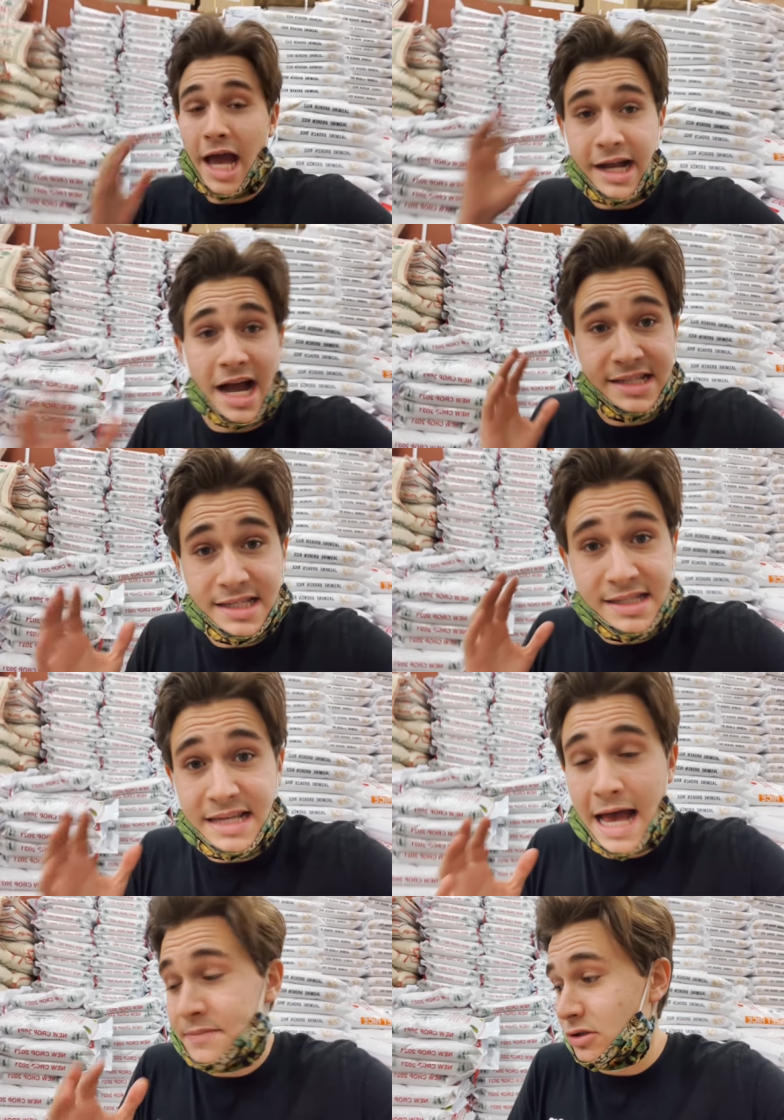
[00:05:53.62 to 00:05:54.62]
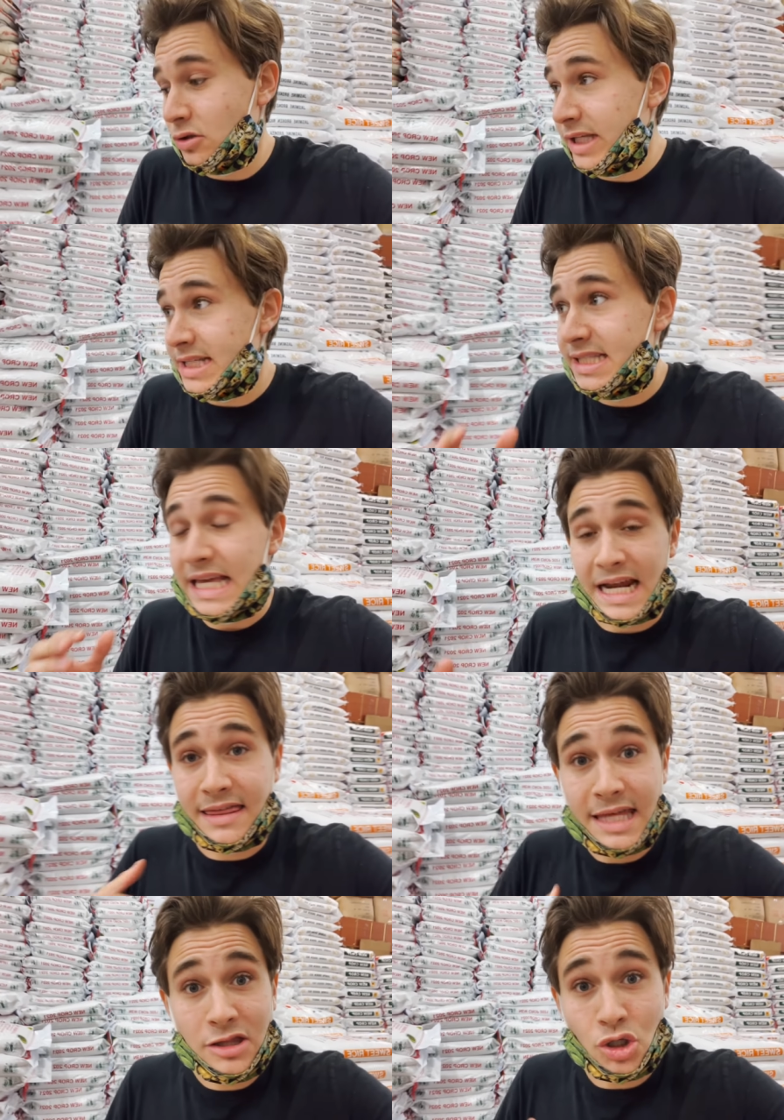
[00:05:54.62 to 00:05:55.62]
Guys, this is absolutely insane. I
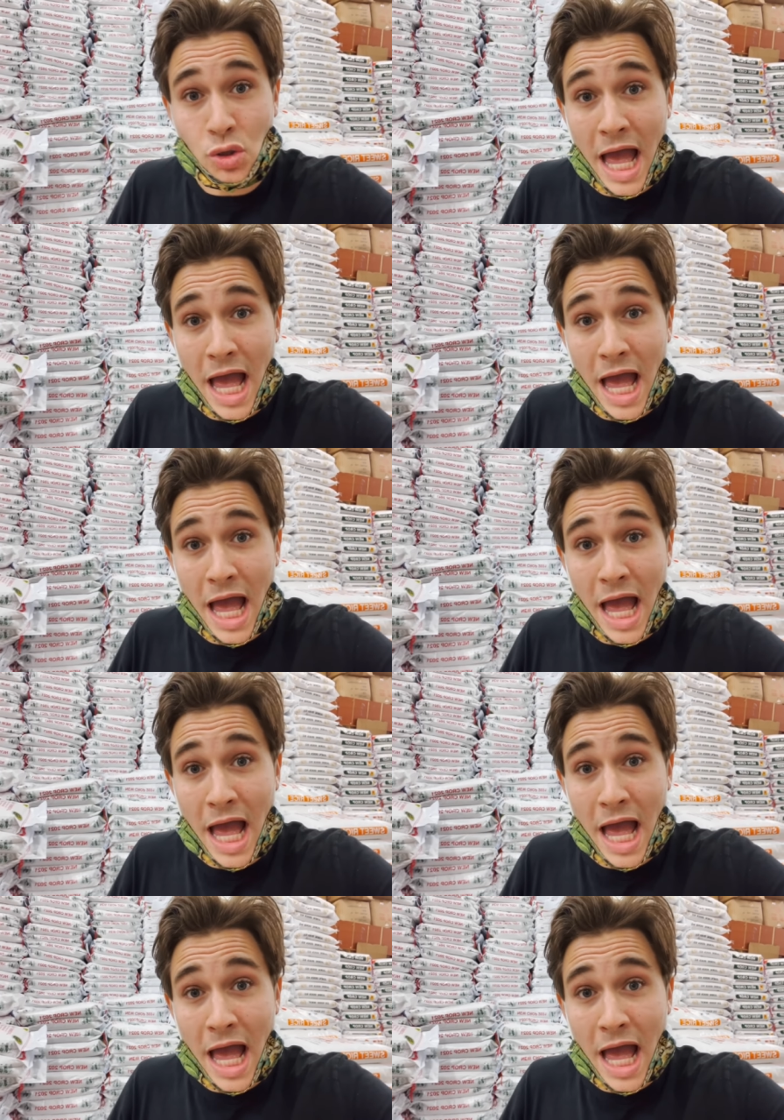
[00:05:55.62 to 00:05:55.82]
think there's